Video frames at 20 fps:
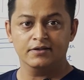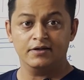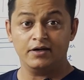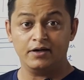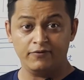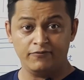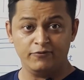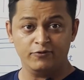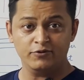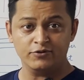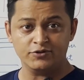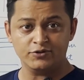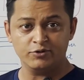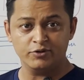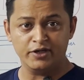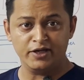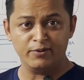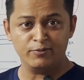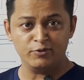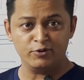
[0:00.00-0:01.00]
Hi folks,
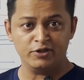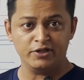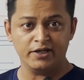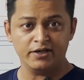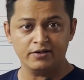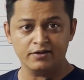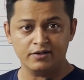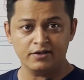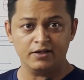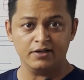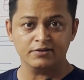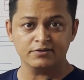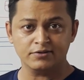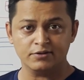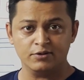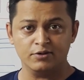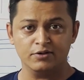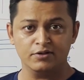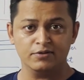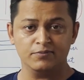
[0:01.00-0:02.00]
today I'm going to take a class
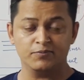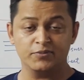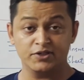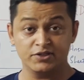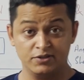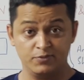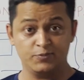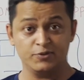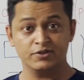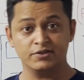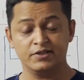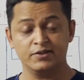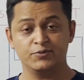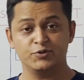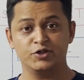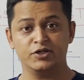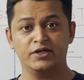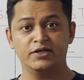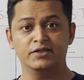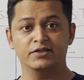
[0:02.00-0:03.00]
on picture
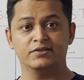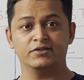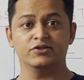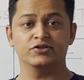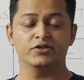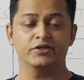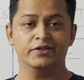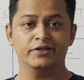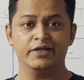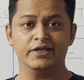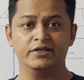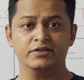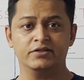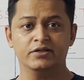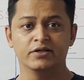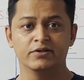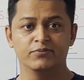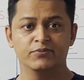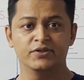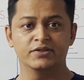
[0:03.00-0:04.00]
perception and discussion
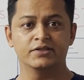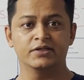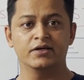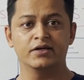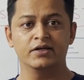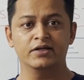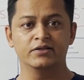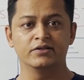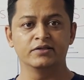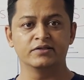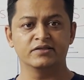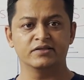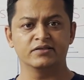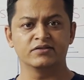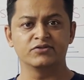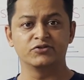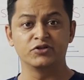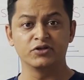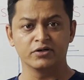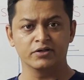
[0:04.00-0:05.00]
test. Basically, this
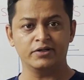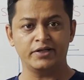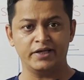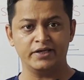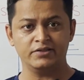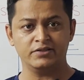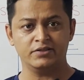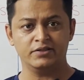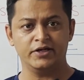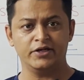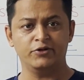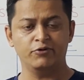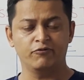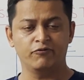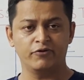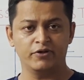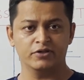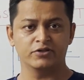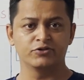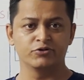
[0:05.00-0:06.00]
is the test that you
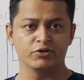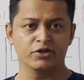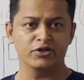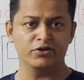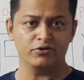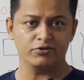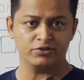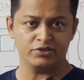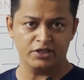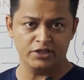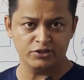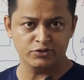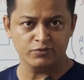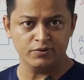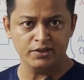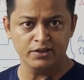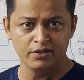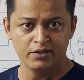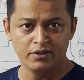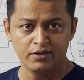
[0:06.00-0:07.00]
face during your stage
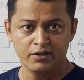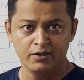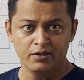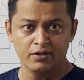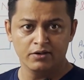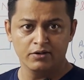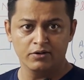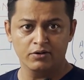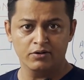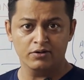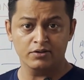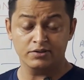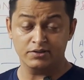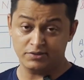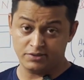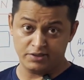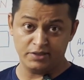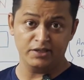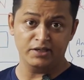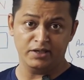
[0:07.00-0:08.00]
one or the
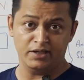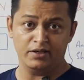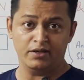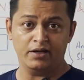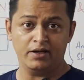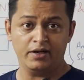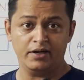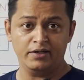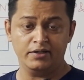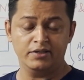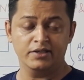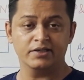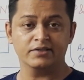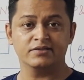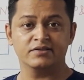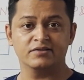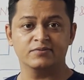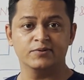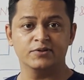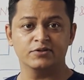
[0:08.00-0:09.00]
screening at the
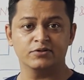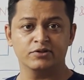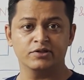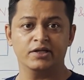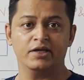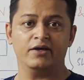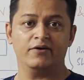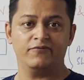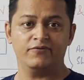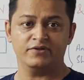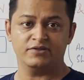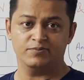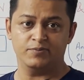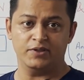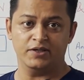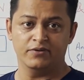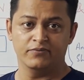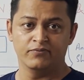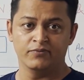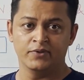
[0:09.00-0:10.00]
SSBs or the
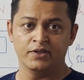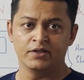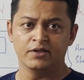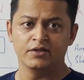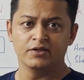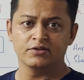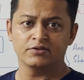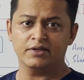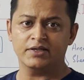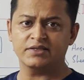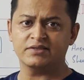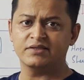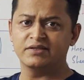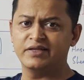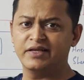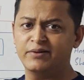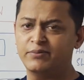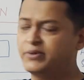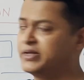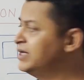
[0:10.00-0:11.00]
AFSB. So as the
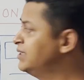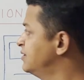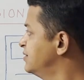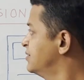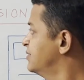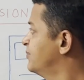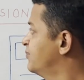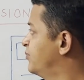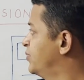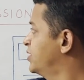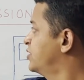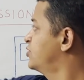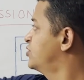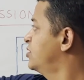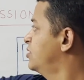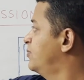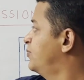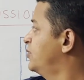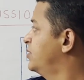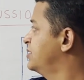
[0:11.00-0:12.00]
name reads,
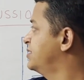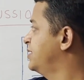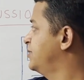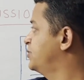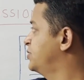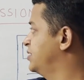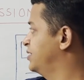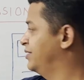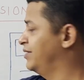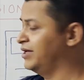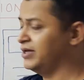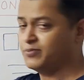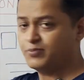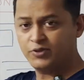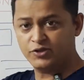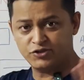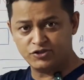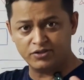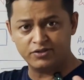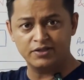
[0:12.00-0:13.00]
picture perception, ek
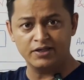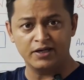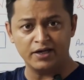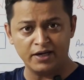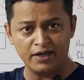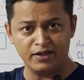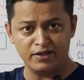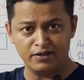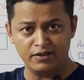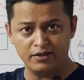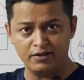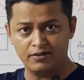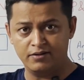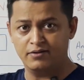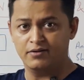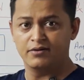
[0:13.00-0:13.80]
picture dikhayenge.